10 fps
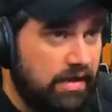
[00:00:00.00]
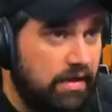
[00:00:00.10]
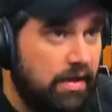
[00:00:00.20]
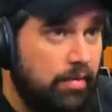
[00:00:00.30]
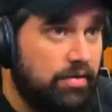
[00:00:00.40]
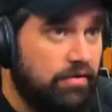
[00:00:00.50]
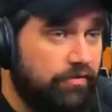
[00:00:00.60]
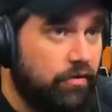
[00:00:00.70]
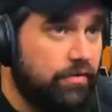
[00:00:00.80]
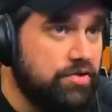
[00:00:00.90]
key. But the
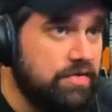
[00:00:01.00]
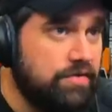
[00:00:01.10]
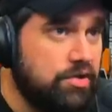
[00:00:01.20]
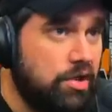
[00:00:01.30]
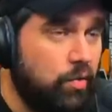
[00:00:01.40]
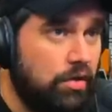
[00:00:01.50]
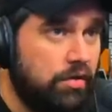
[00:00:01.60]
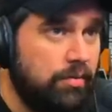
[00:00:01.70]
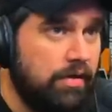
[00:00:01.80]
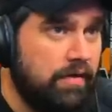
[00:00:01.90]
full versions of the show will
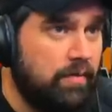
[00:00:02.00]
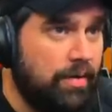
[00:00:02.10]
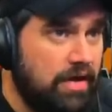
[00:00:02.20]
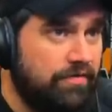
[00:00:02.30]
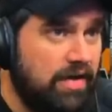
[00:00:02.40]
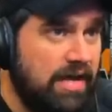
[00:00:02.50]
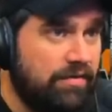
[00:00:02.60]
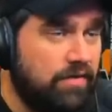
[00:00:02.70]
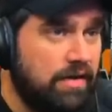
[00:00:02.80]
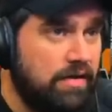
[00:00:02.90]
only be on Spotify
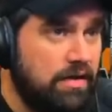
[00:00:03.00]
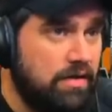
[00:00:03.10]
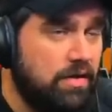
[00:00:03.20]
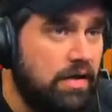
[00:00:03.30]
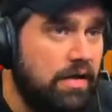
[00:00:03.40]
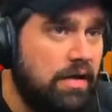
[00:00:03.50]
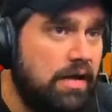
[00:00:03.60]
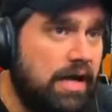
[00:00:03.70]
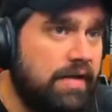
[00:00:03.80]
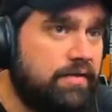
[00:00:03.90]
after the end of the year.
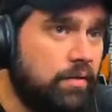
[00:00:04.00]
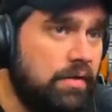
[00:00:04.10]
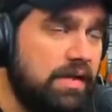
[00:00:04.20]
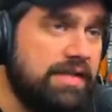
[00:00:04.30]
Uh, so